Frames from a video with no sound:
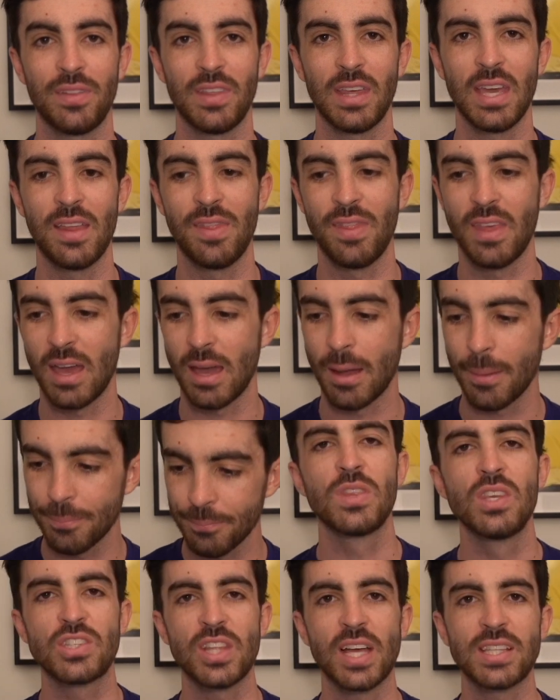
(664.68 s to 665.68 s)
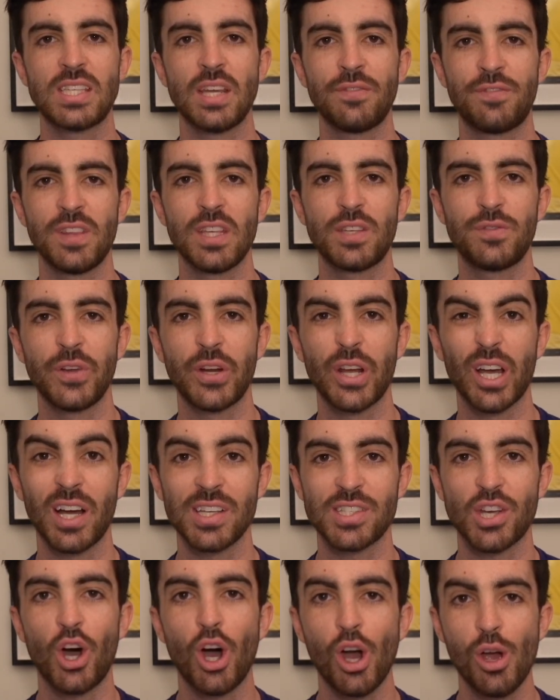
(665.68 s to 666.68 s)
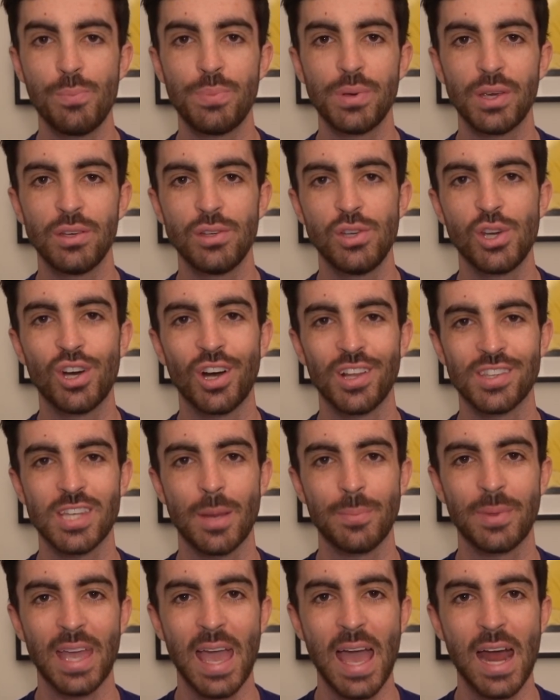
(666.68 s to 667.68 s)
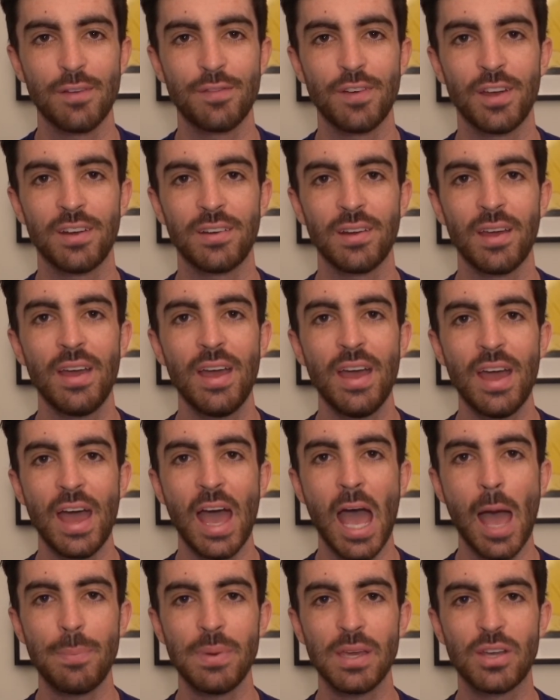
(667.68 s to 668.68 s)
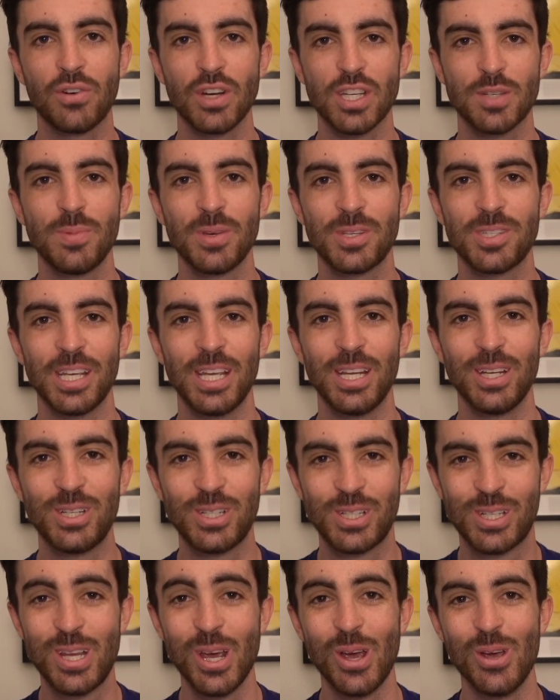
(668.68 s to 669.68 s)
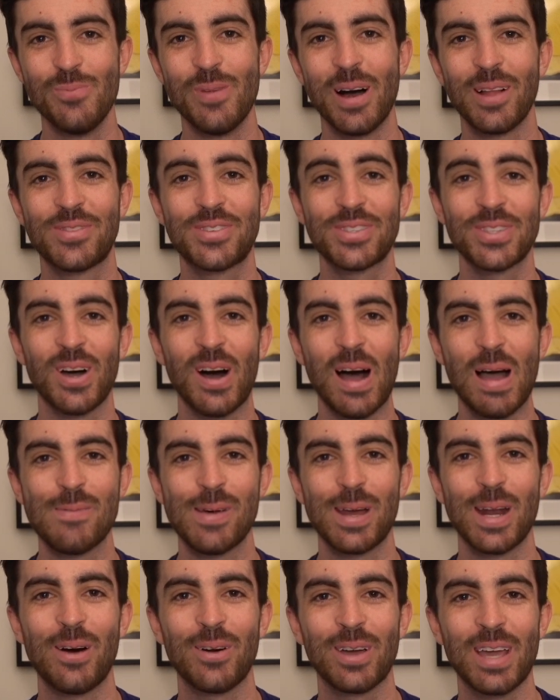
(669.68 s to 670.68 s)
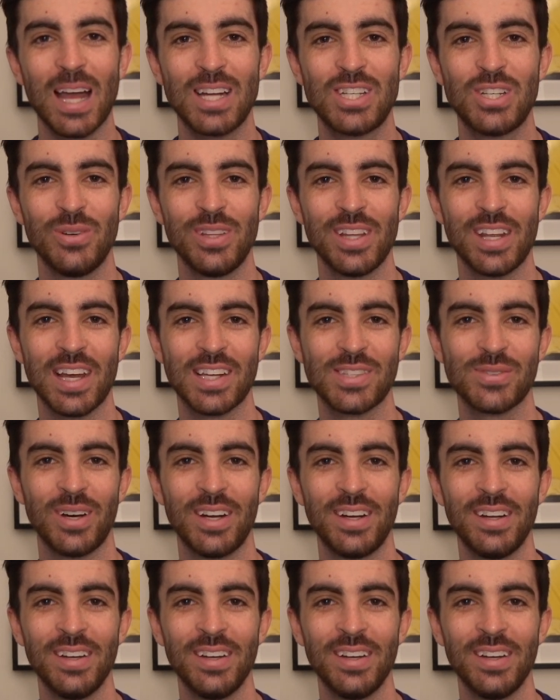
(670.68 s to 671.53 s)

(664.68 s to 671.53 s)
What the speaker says: the end there. So that's it for this video, guys. Hope you got something out of it. Happy Christmas in 2 months' time, and I'll catch you in the next one.